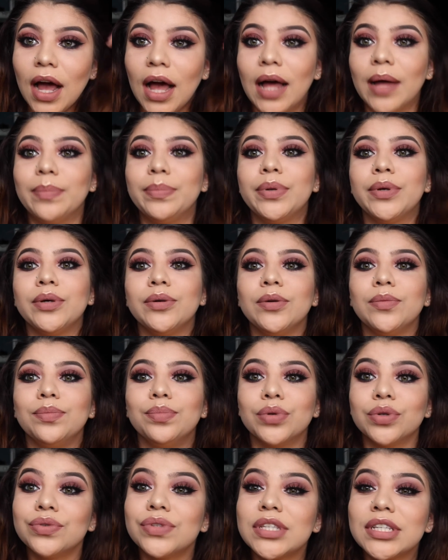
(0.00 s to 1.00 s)
up
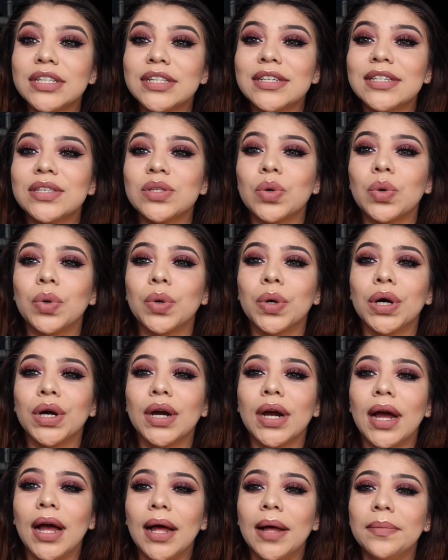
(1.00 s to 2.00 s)
bruises or